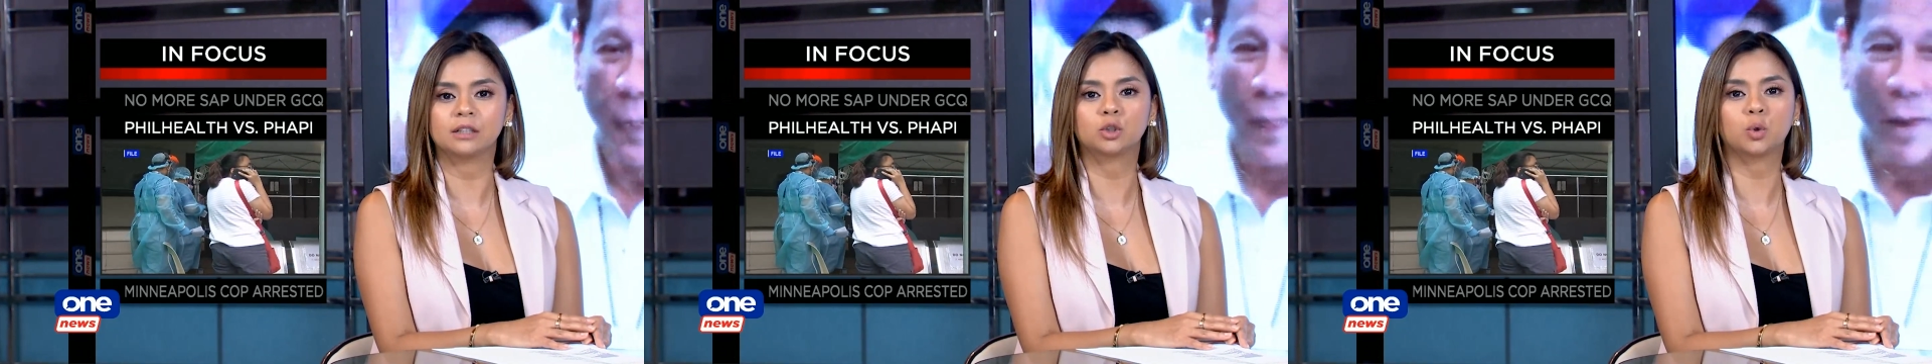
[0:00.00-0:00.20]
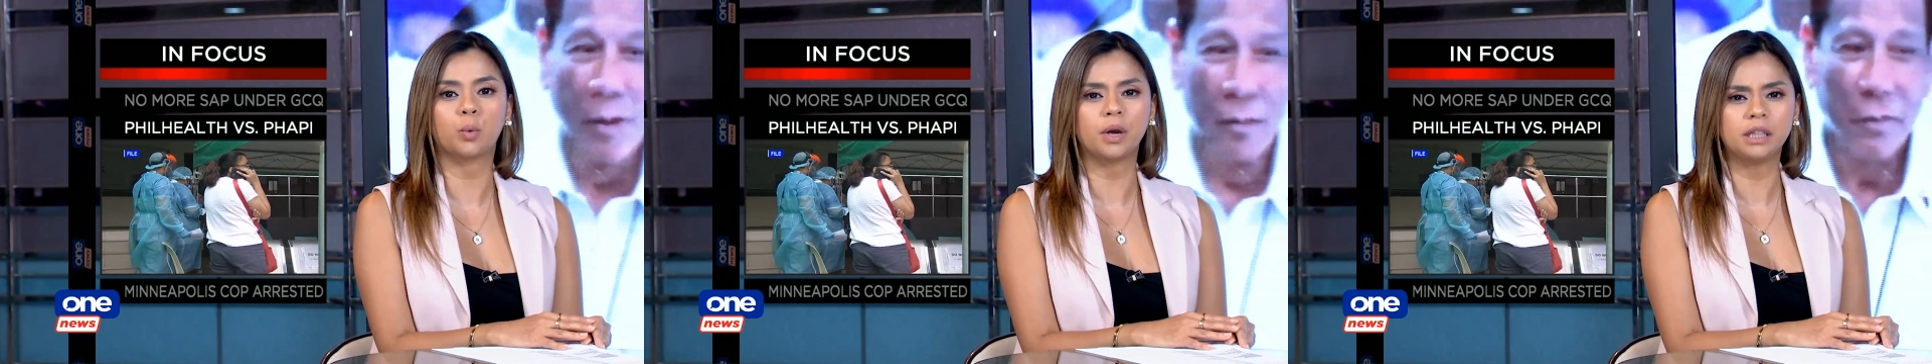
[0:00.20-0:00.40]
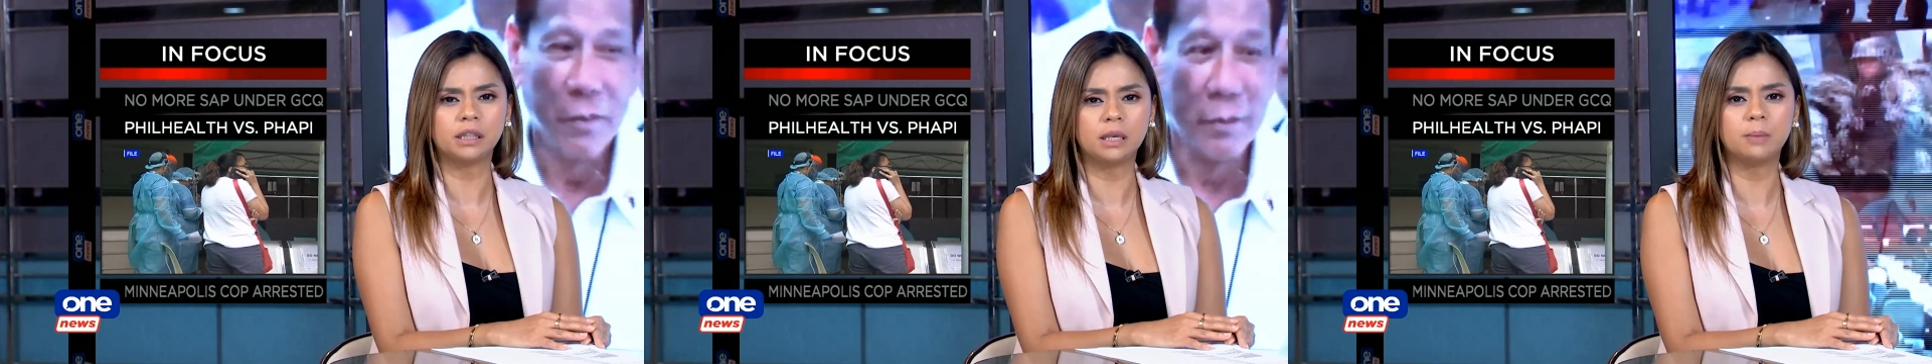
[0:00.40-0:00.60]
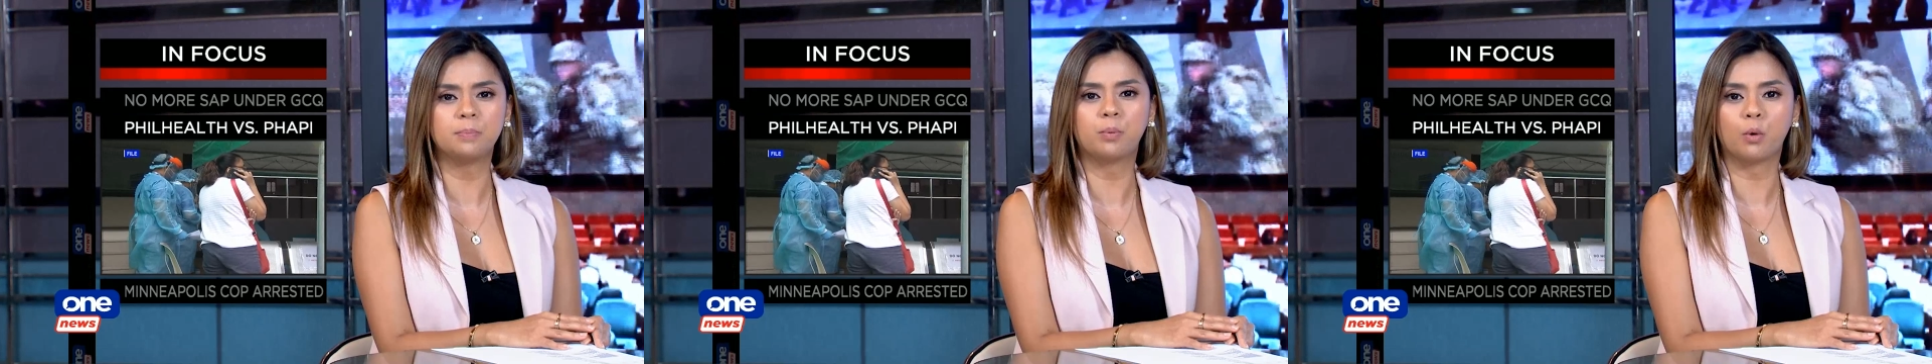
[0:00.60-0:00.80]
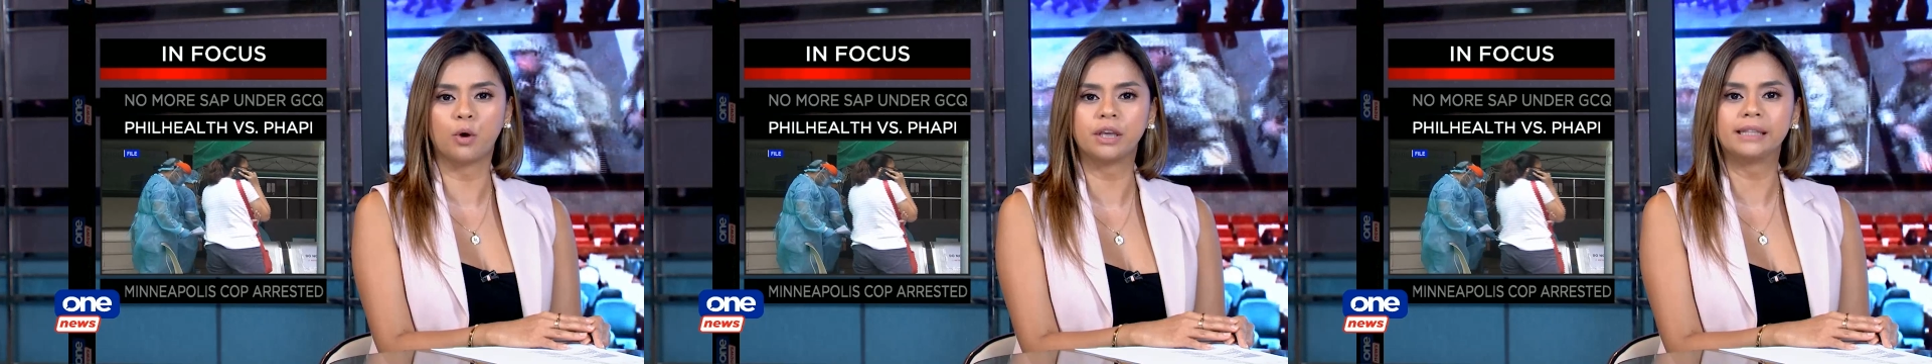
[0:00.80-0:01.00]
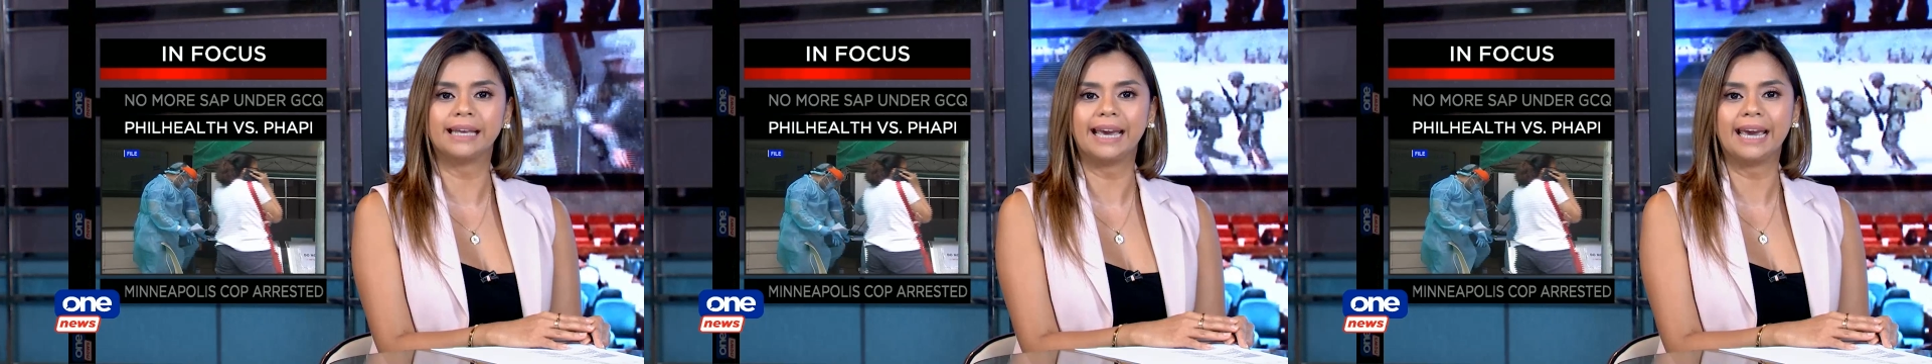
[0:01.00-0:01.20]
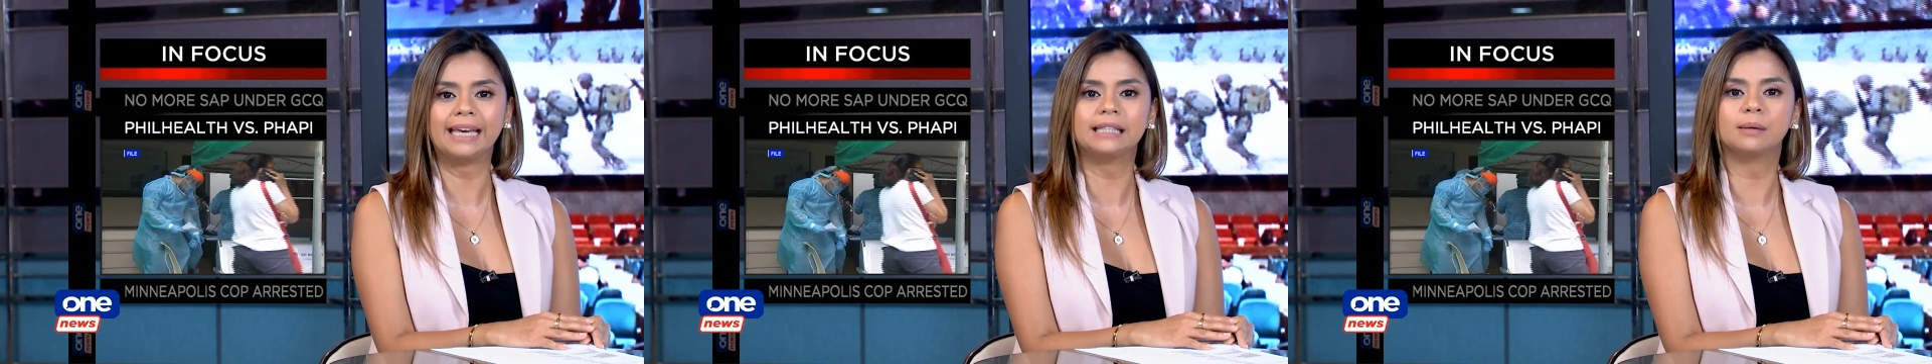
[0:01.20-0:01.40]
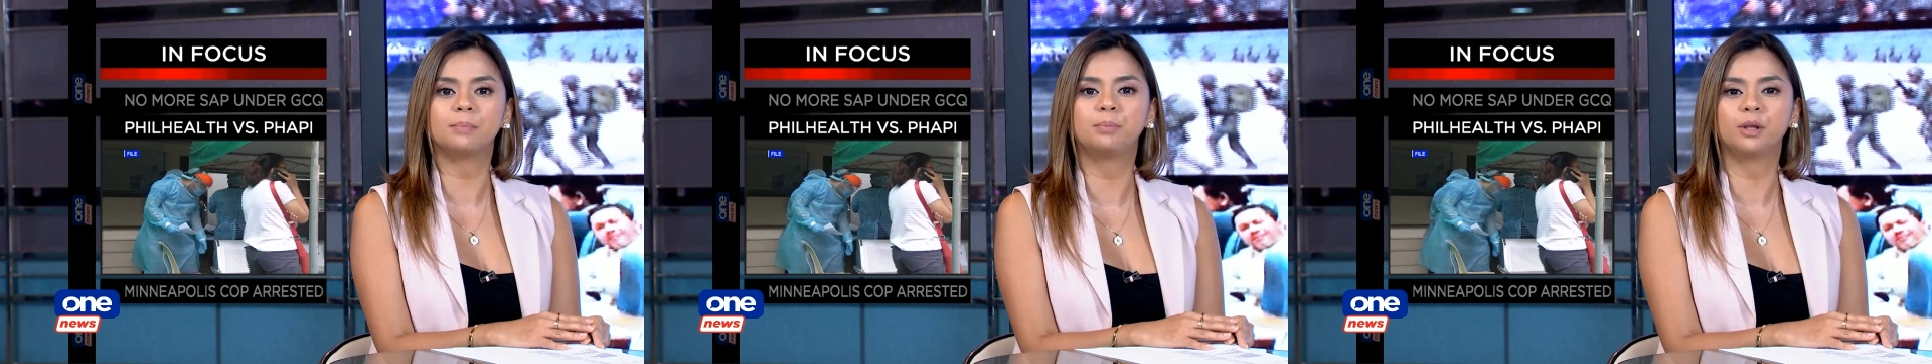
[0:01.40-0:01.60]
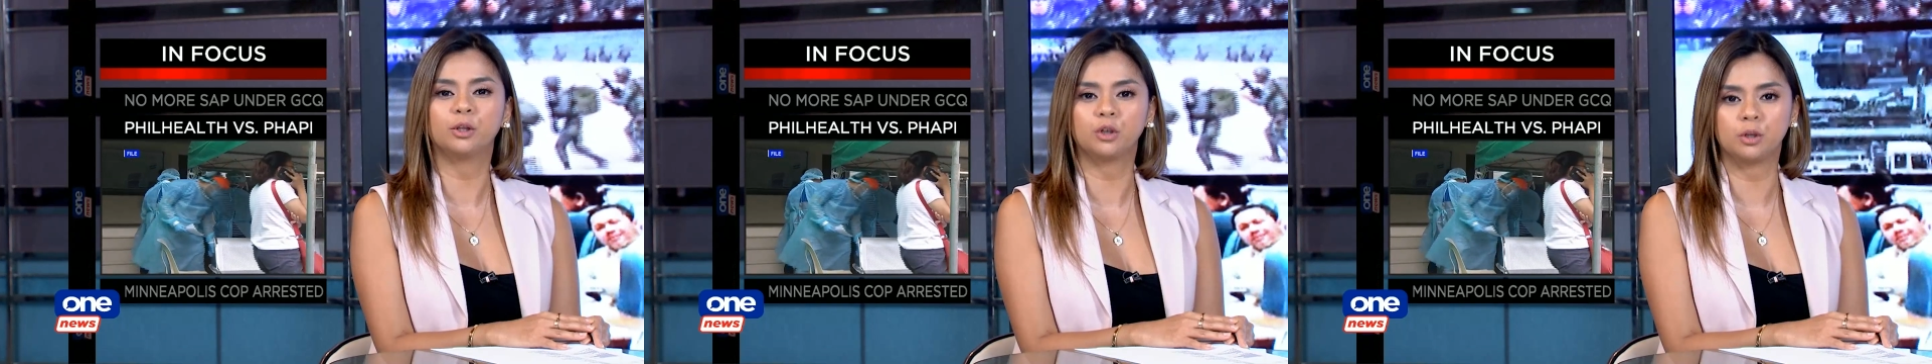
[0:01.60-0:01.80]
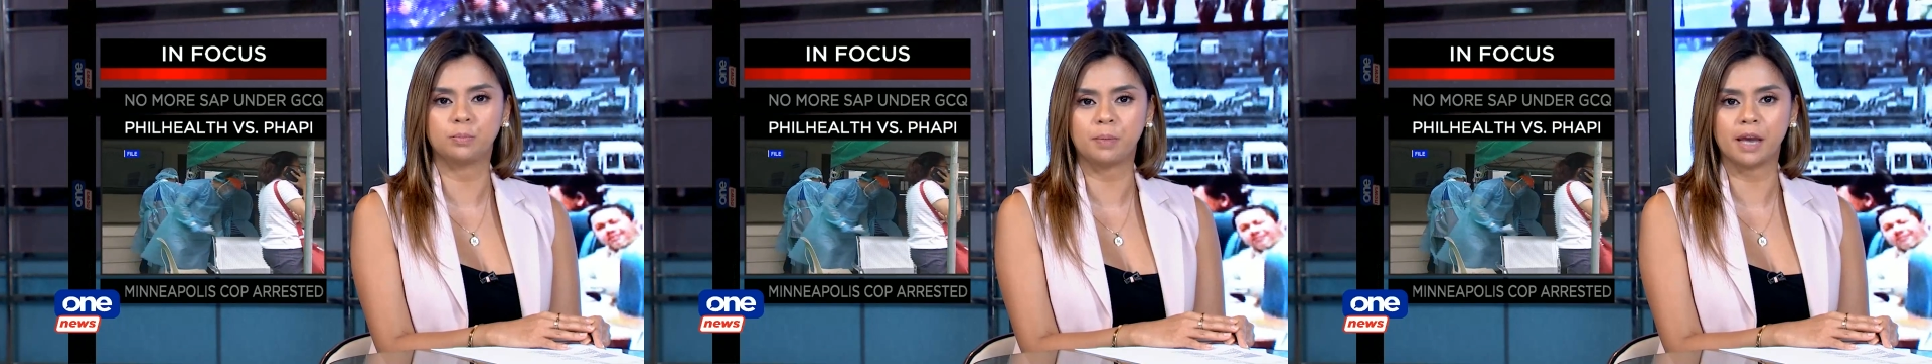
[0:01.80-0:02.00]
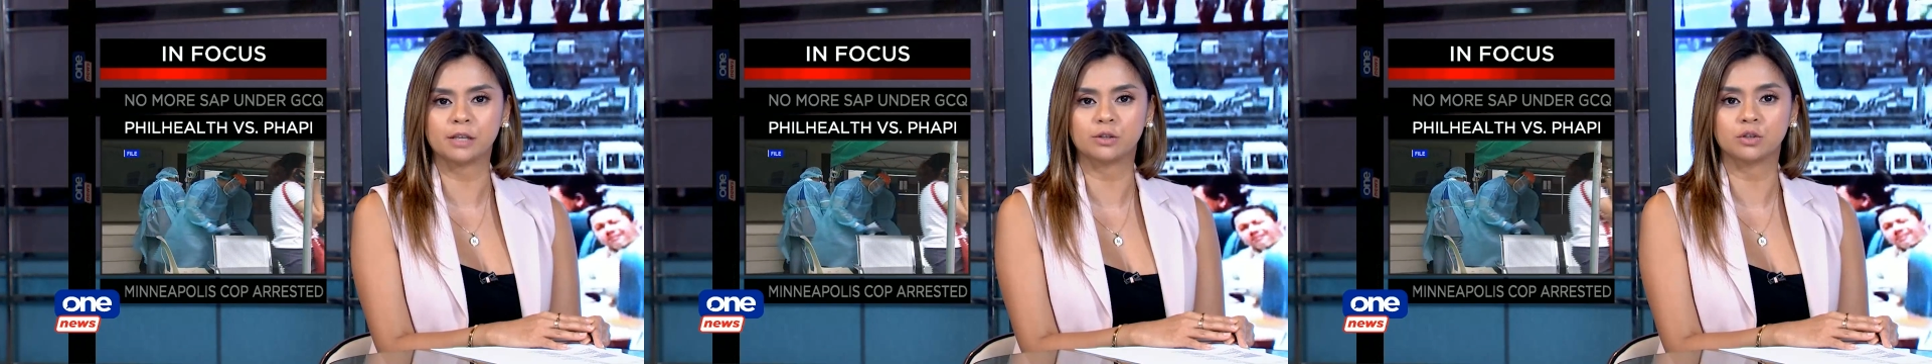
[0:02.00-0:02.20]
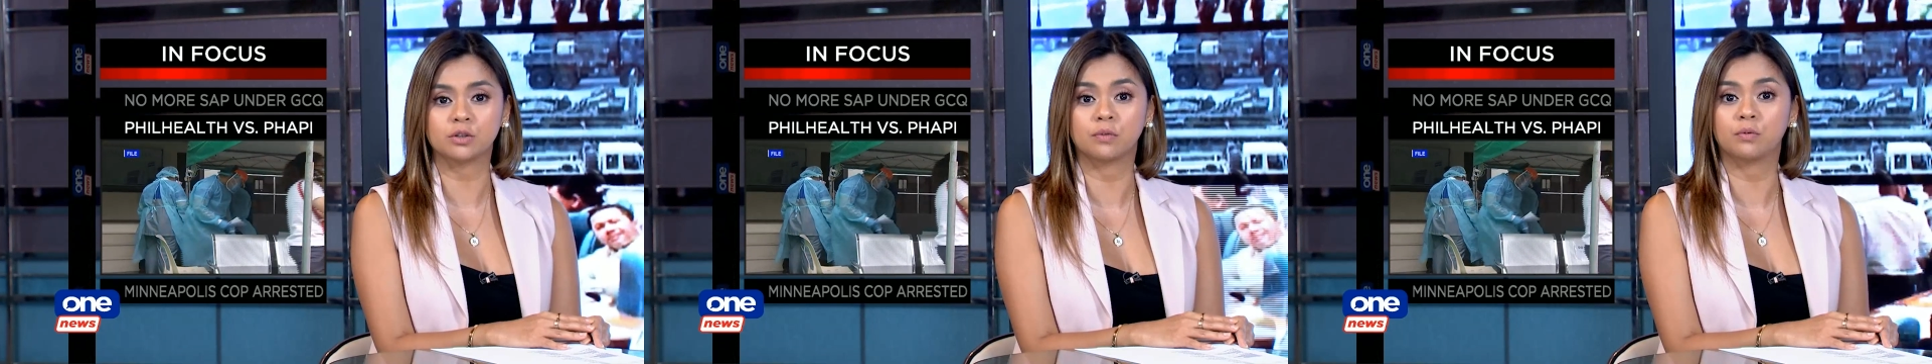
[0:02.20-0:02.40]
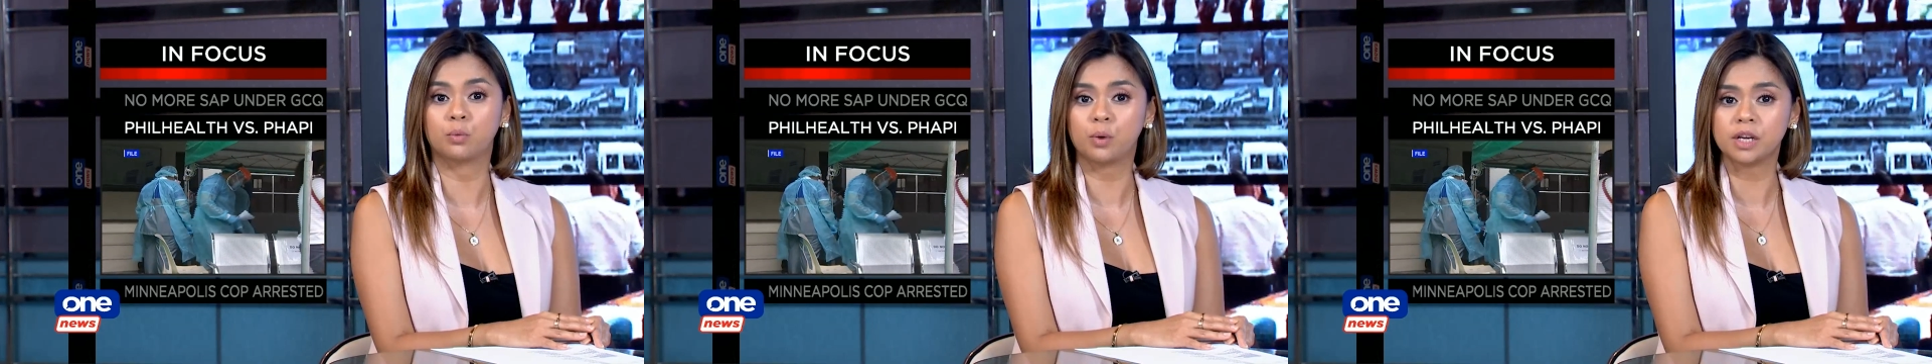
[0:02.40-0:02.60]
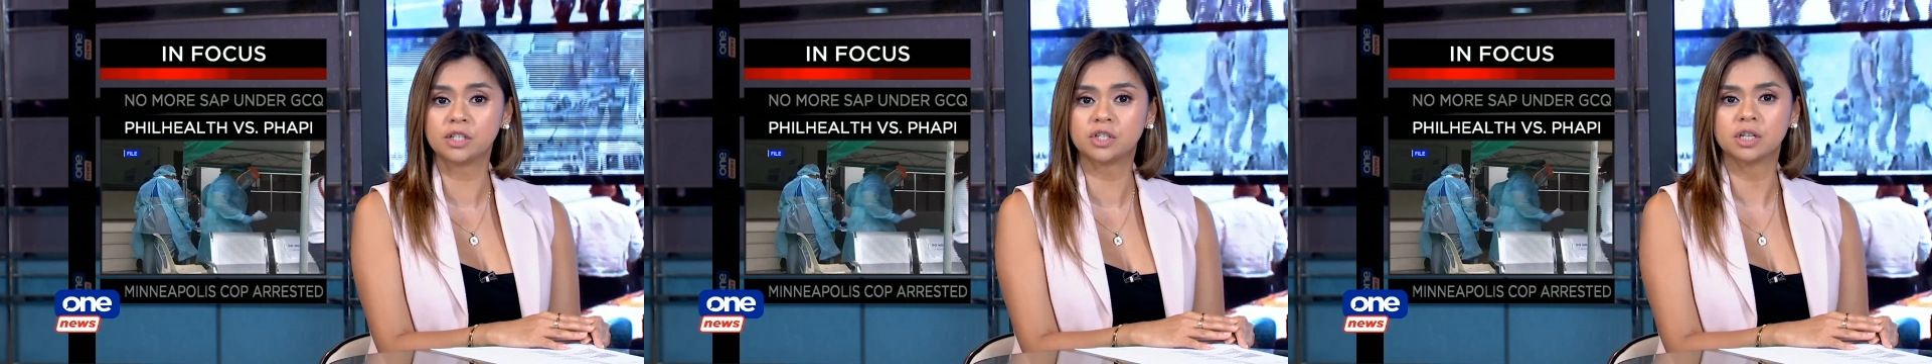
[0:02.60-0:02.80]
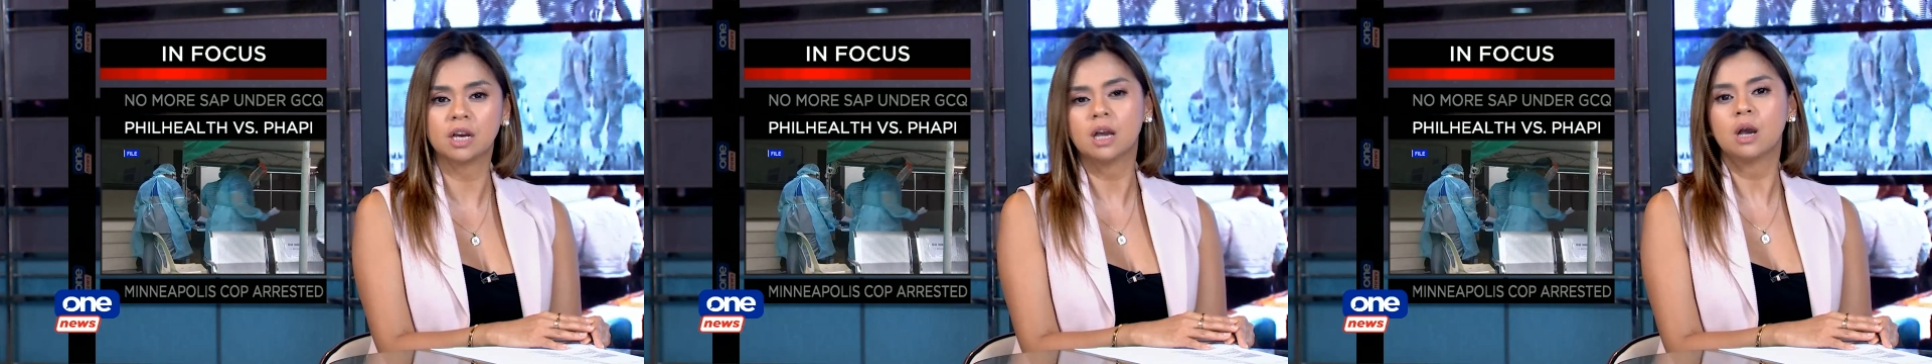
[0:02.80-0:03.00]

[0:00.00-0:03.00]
20.8 billion pesos, of which